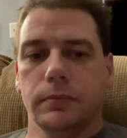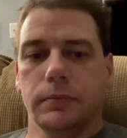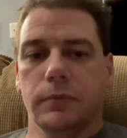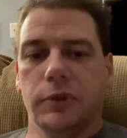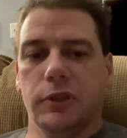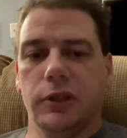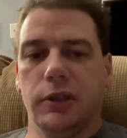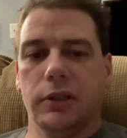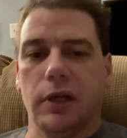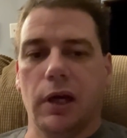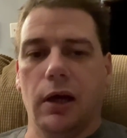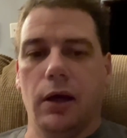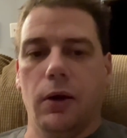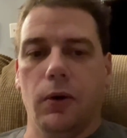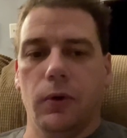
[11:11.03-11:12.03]
She's
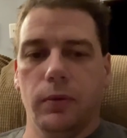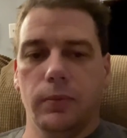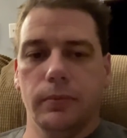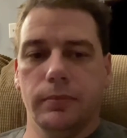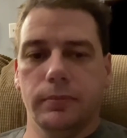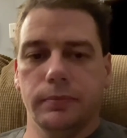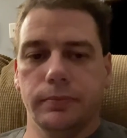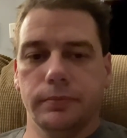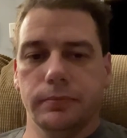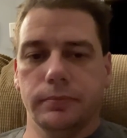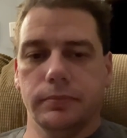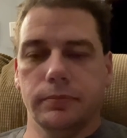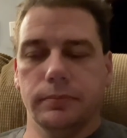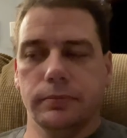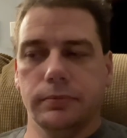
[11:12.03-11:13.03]
got home
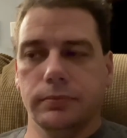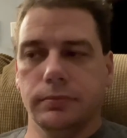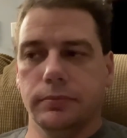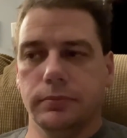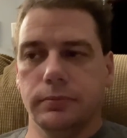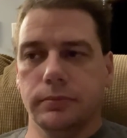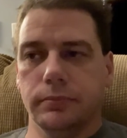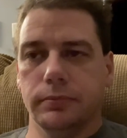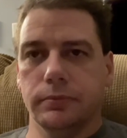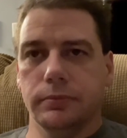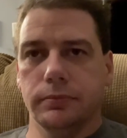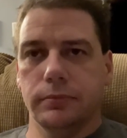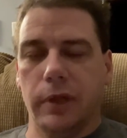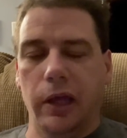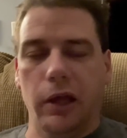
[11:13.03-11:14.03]

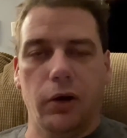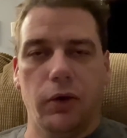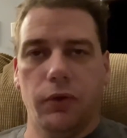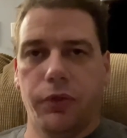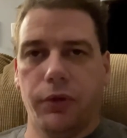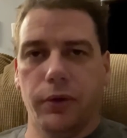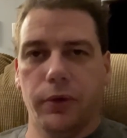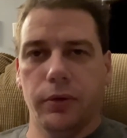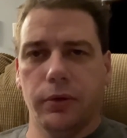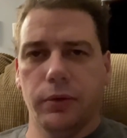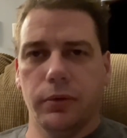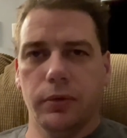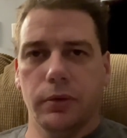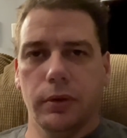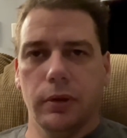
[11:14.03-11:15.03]
health,
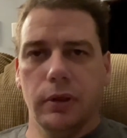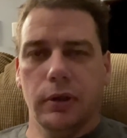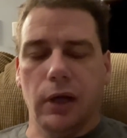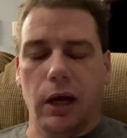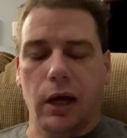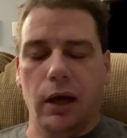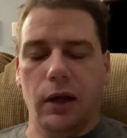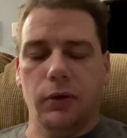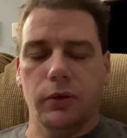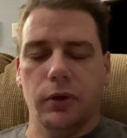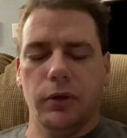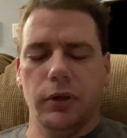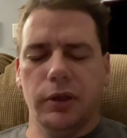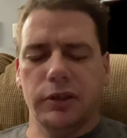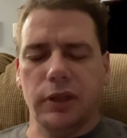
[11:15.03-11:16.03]
or I don't know
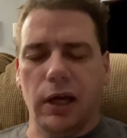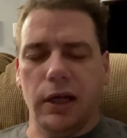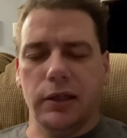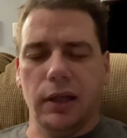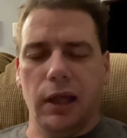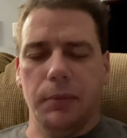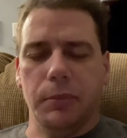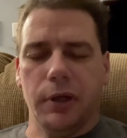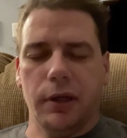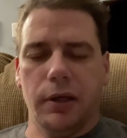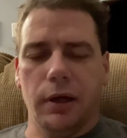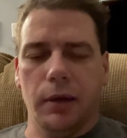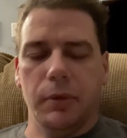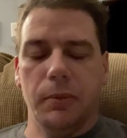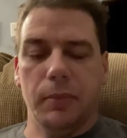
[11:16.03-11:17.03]
the exact name of the
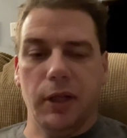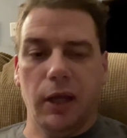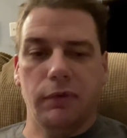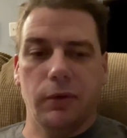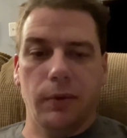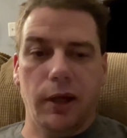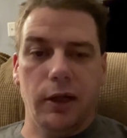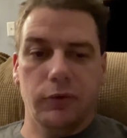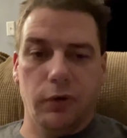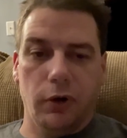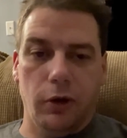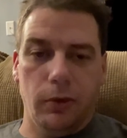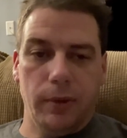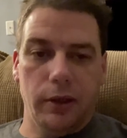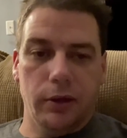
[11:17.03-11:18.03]
company, but they've arranged for
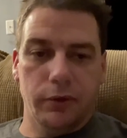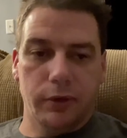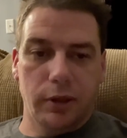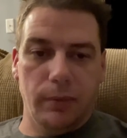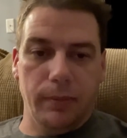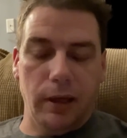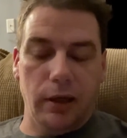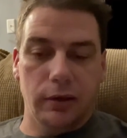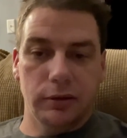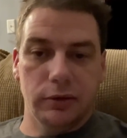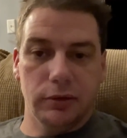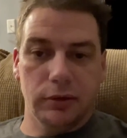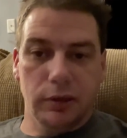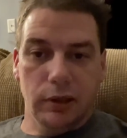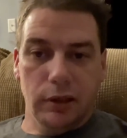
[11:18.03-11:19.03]
home health to come out
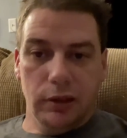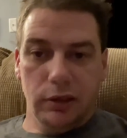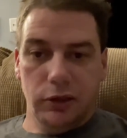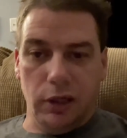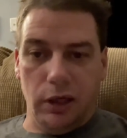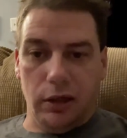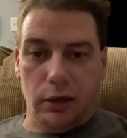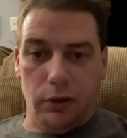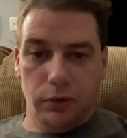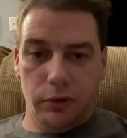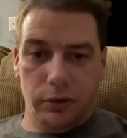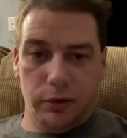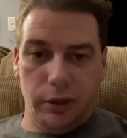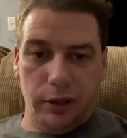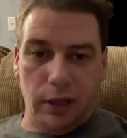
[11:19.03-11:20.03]
and check on
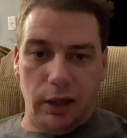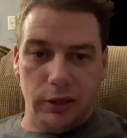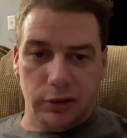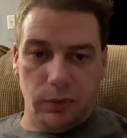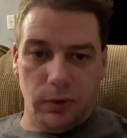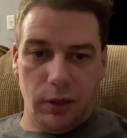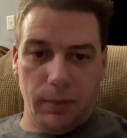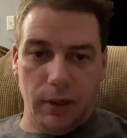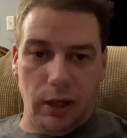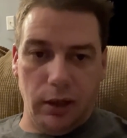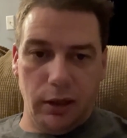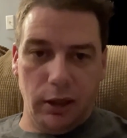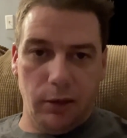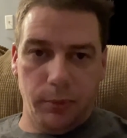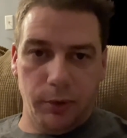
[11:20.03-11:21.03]
her. They got someone coming out
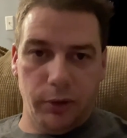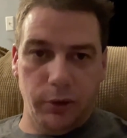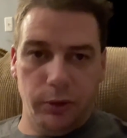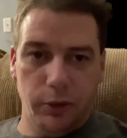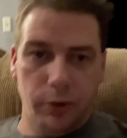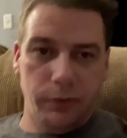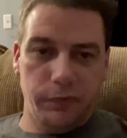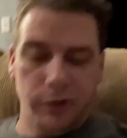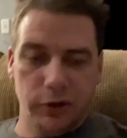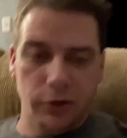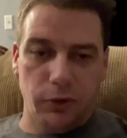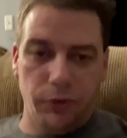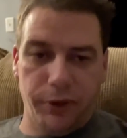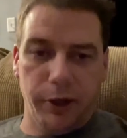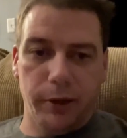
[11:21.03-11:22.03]
to help her do her
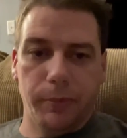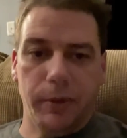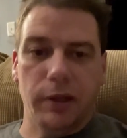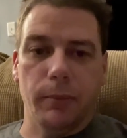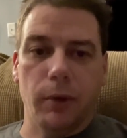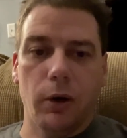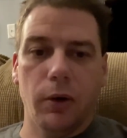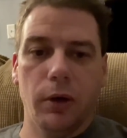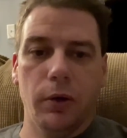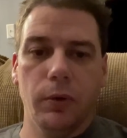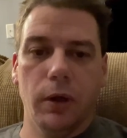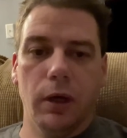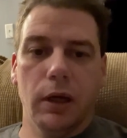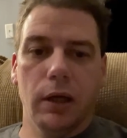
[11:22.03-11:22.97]
physical therapy tomorrow.